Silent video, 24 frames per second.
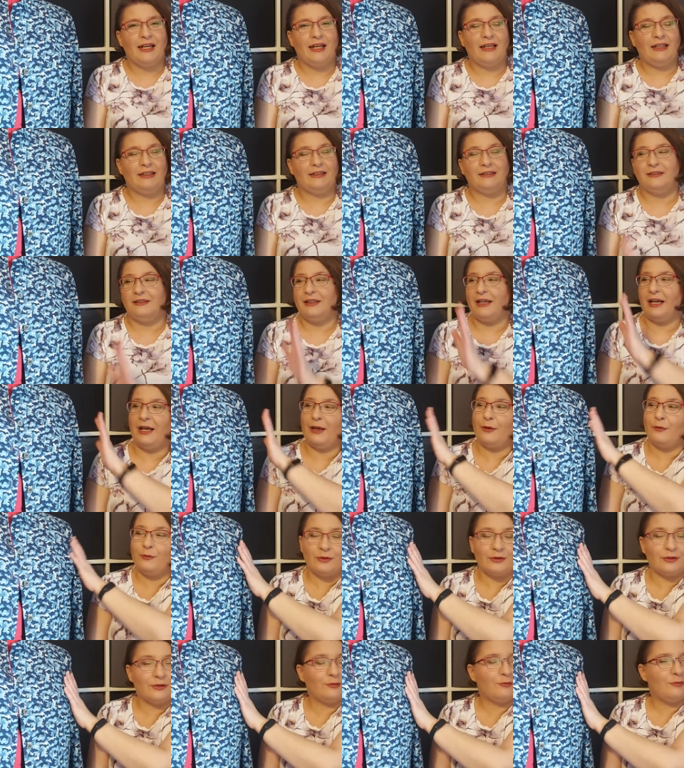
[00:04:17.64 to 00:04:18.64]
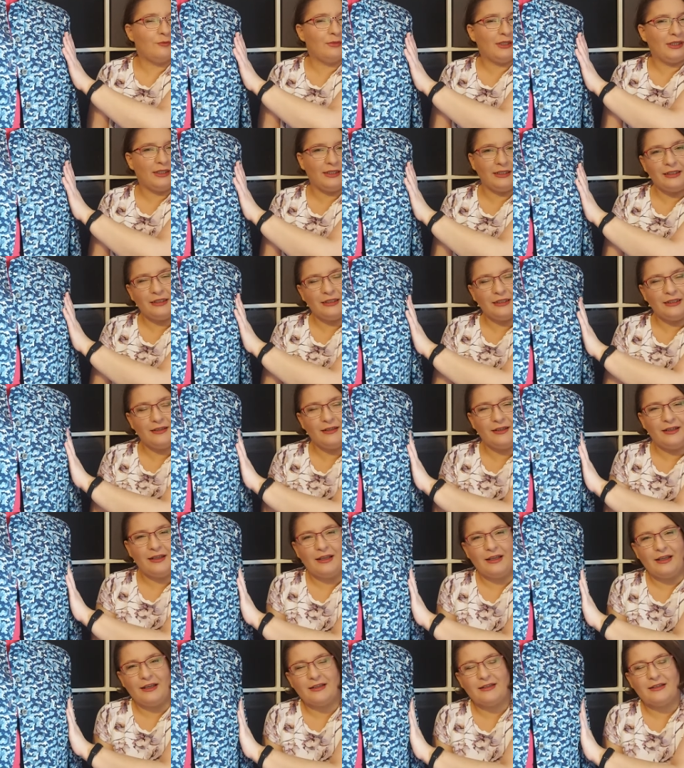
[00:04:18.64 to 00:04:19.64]
and I wore my
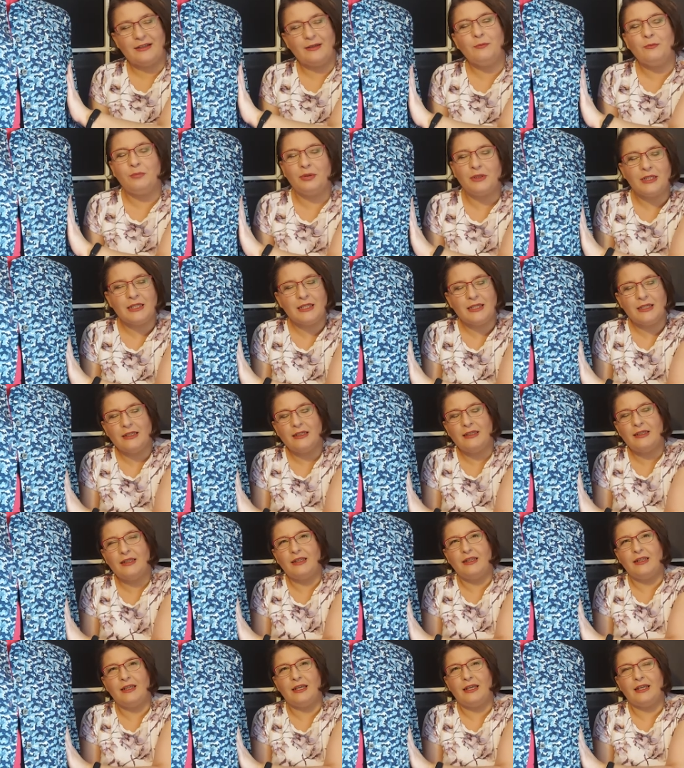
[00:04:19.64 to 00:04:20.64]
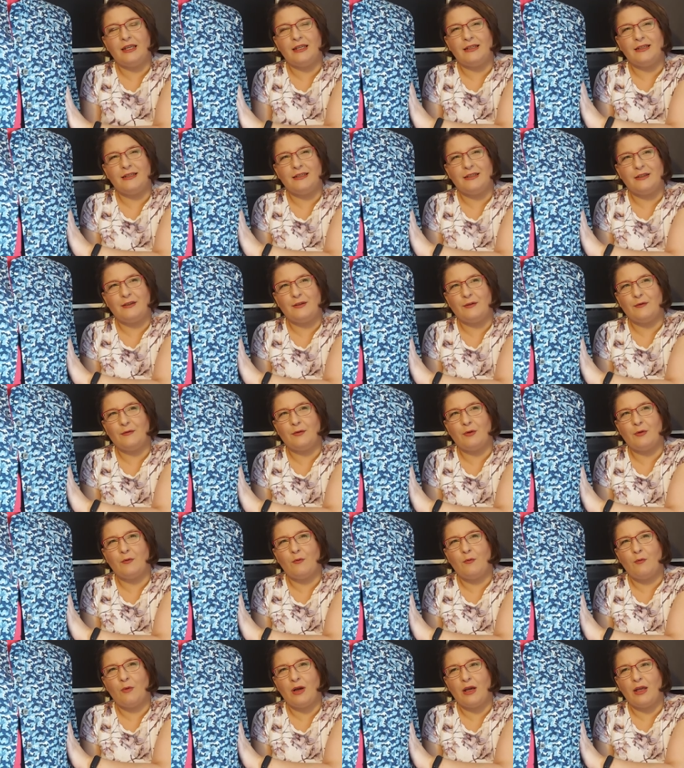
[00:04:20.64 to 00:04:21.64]
uh, Simplicity
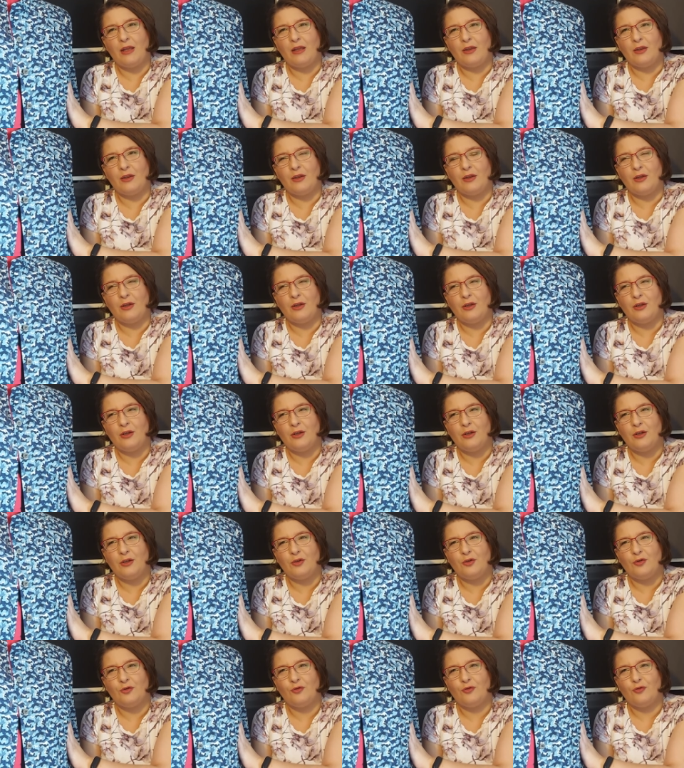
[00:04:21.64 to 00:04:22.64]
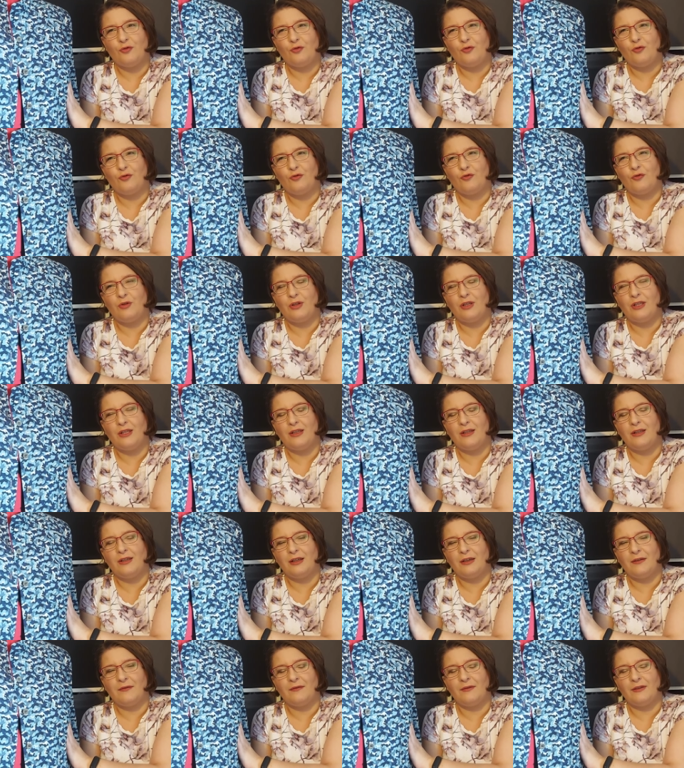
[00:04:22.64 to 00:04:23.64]
801 three
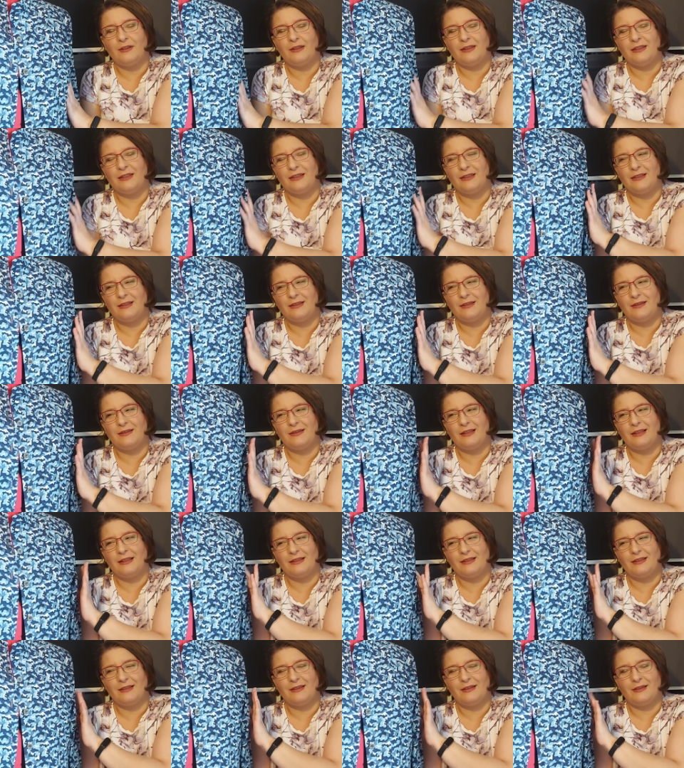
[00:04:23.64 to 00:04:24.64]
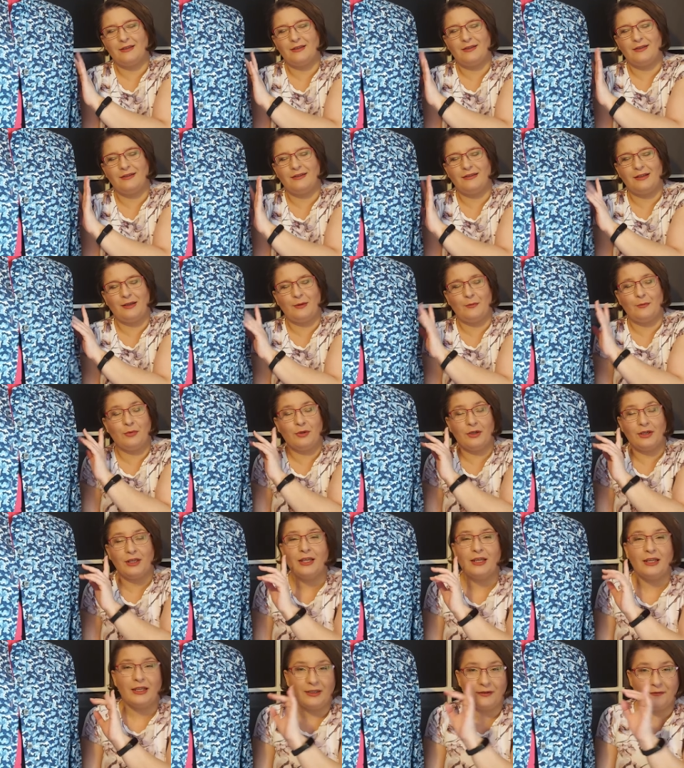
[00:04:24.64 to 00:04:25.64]
i think that's that's the number
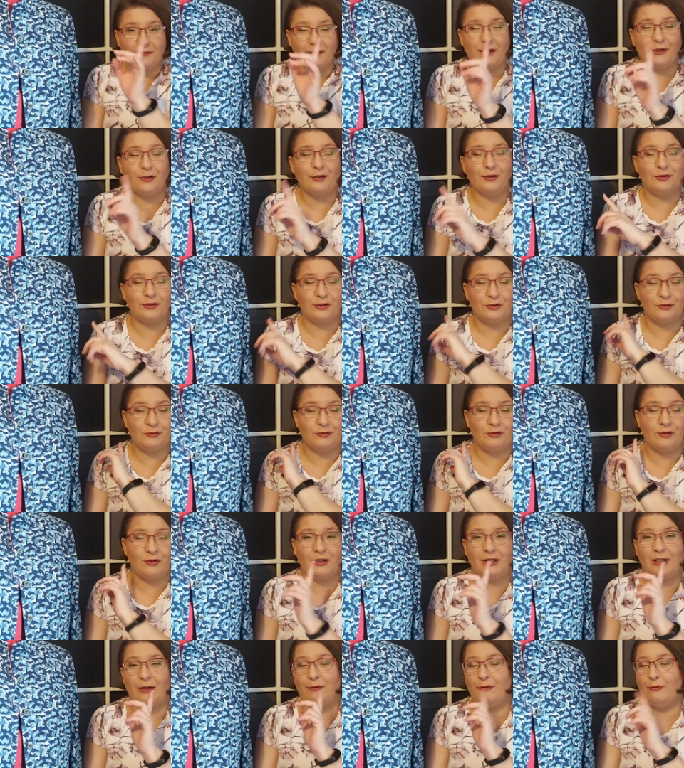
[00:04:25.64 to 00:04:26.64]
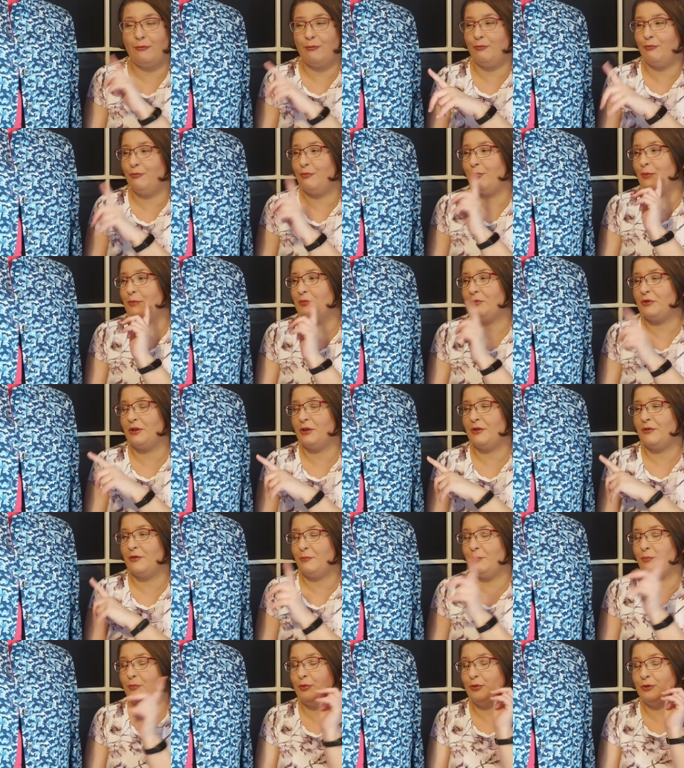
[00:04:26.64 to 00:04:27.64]
if i got it wrong i'll put the
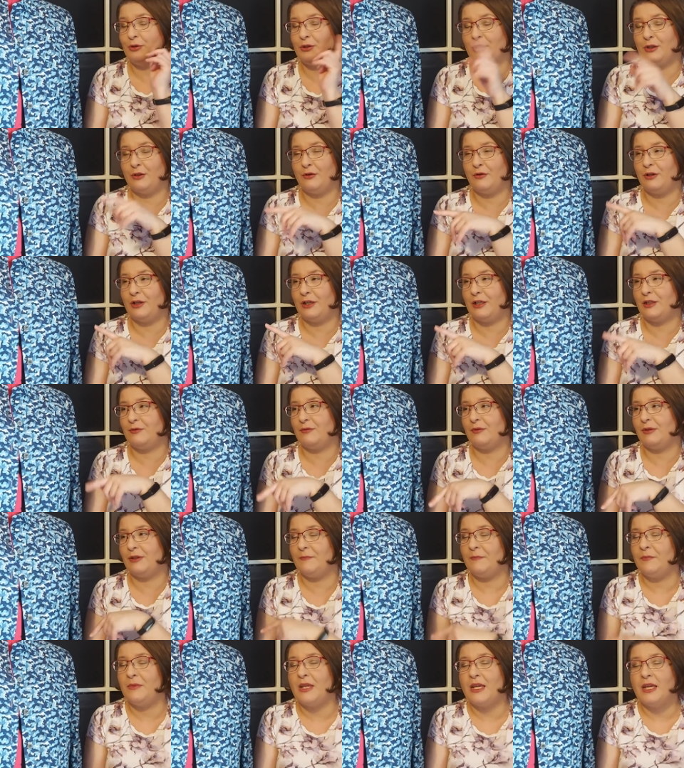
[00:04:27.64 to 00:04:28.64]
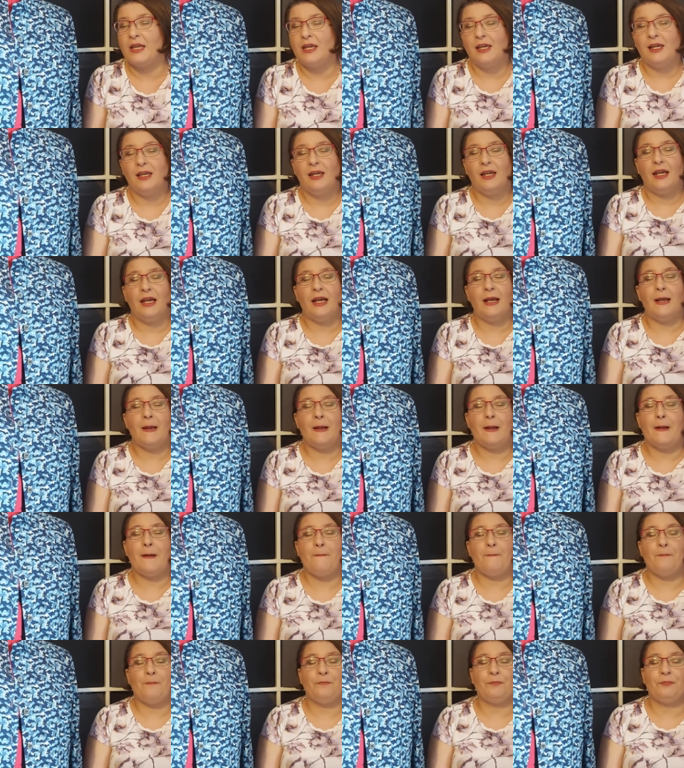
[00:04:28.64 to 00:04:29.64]
put the correct one
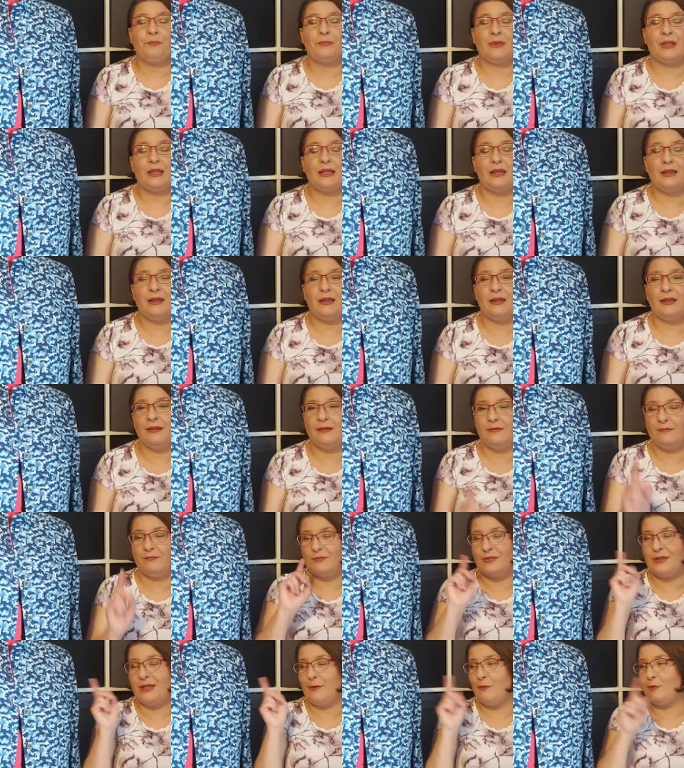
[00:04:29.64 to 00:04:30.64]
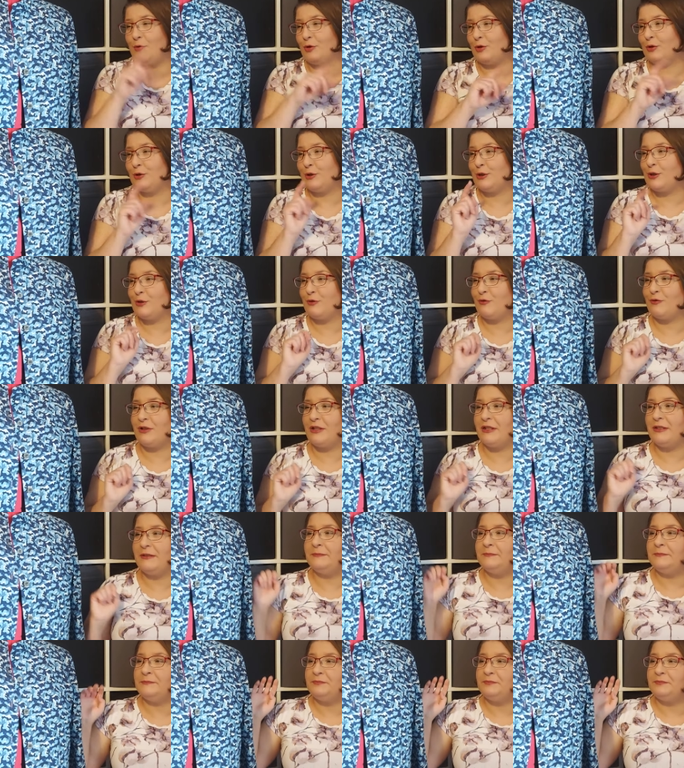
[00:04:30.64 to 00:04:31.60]
um somewhere on the screen